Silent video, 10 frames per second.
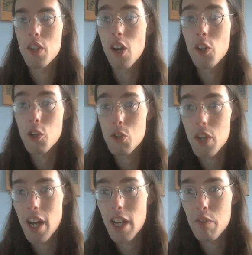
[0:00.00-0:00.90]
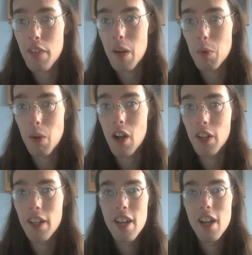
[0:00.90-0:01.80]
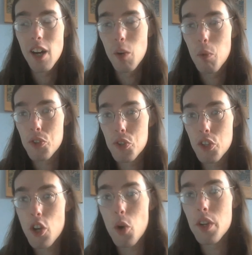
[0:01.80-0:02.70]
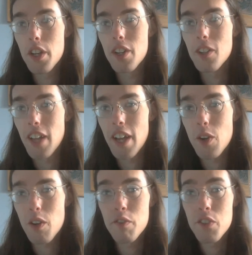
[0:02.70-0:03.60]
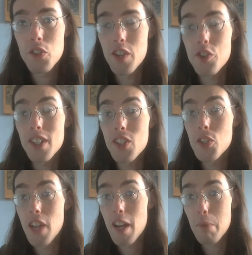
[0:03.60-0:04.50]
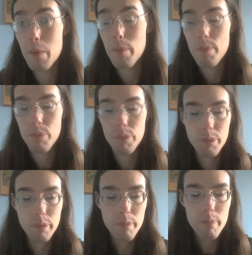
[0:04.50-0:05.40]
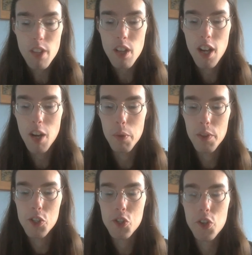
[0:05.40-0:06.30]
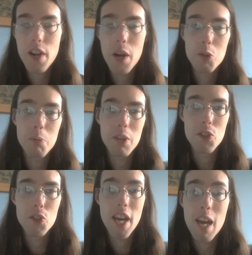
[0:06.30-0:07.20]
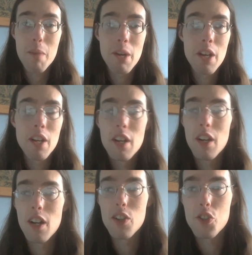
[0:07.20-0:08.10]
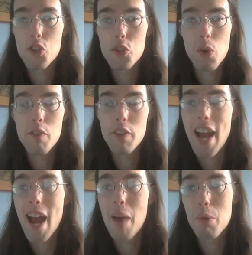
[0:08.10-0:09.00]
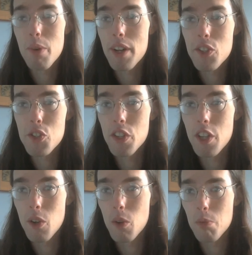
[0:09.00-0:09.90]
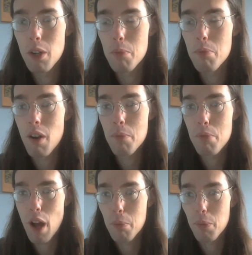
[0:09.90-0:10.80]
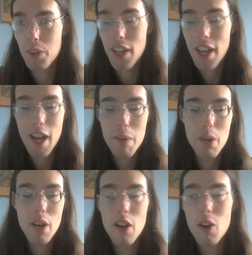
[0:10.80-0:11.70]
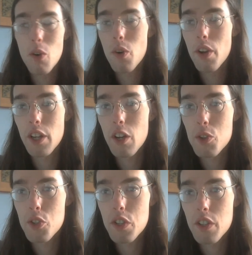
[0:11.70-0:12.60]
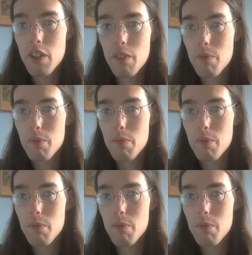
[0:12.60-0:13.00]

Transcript: the underside of that rock wasn't coated in a layer of essentially sediment. Will this turn out to be the same? Just sort of an aberrance, a problem with the camera, or, just a